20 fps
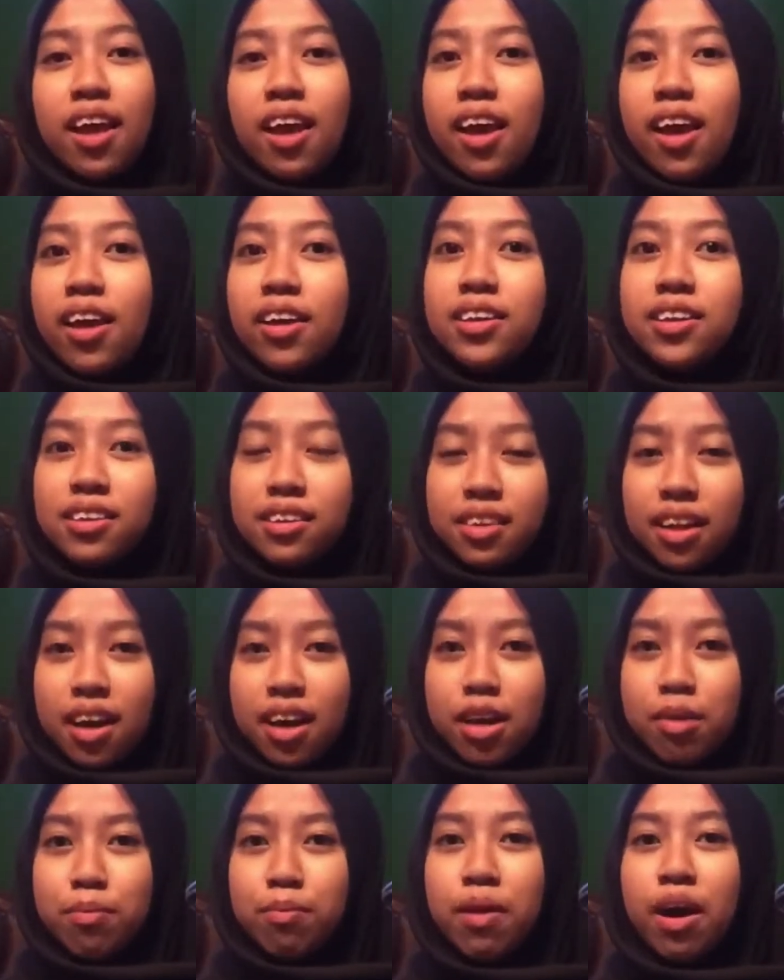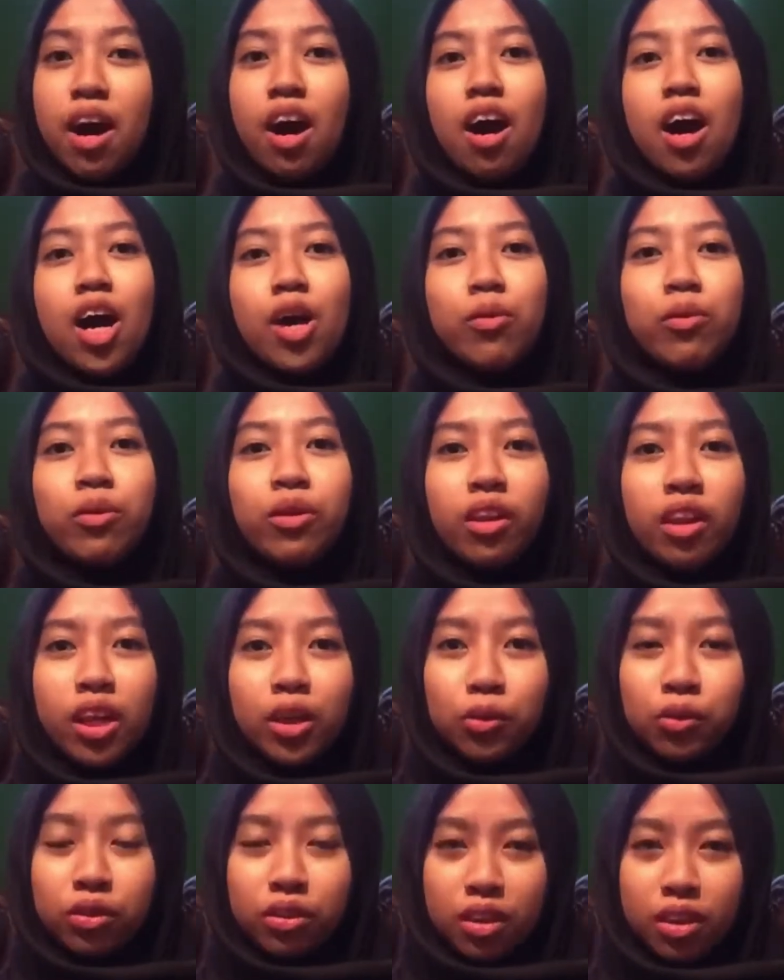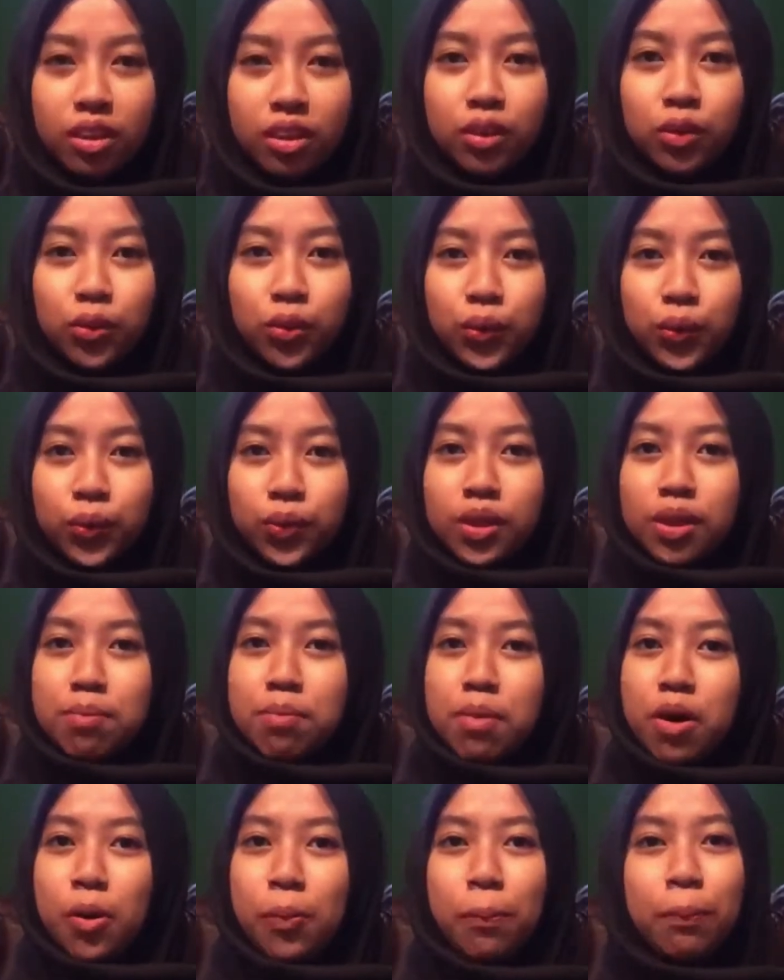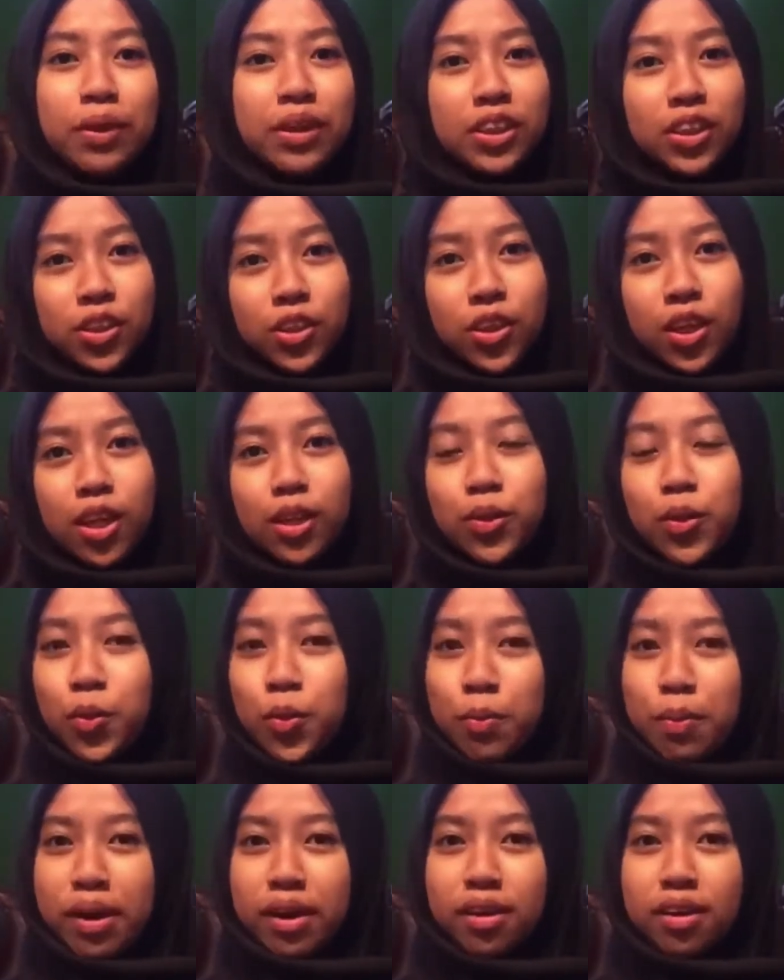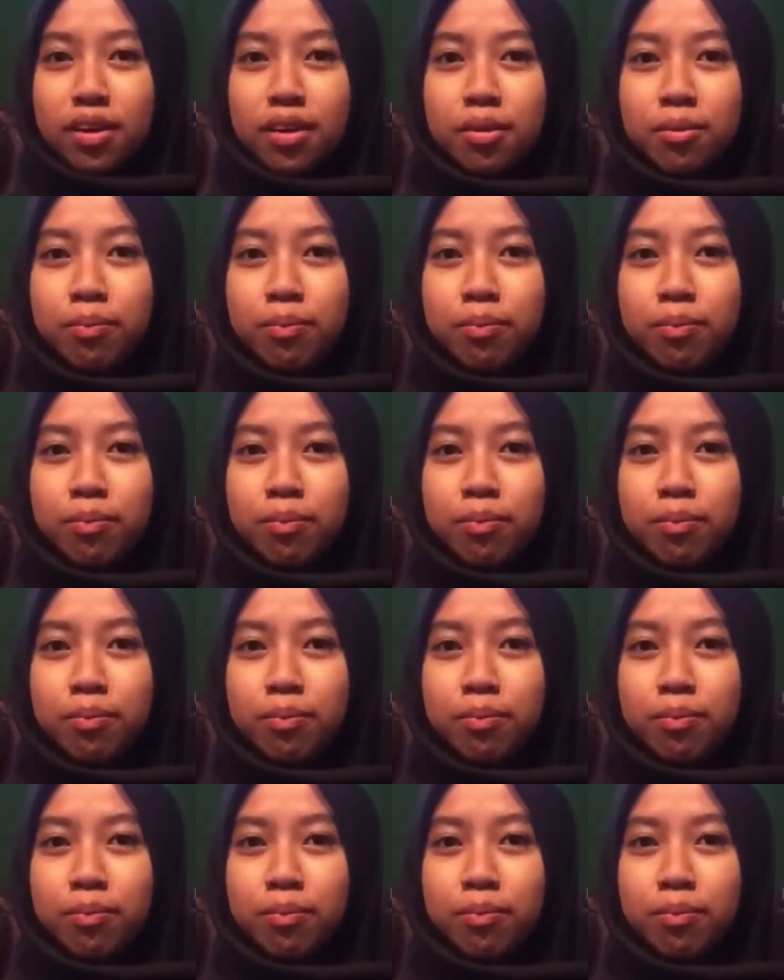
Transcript: At this time, I would like to talk to you about personal document.